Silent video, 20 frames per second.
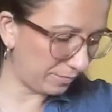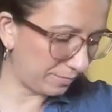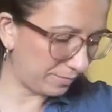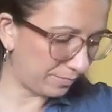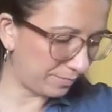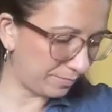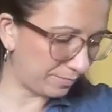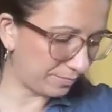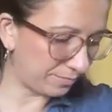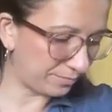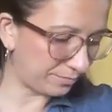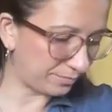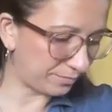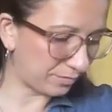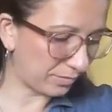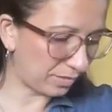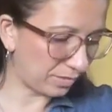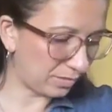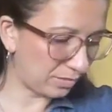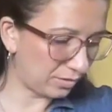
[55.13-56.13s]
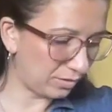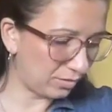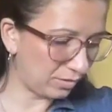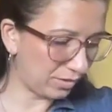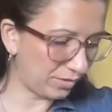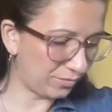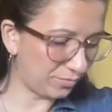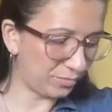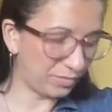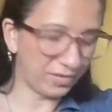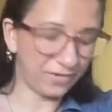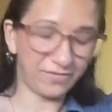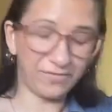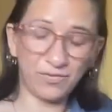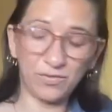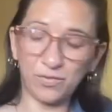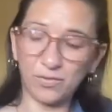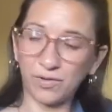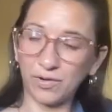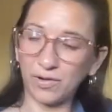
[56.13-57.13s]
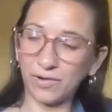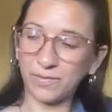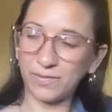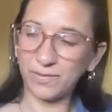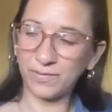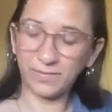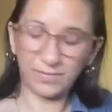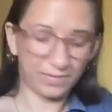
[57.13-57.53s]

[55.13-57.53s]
You can even play 4.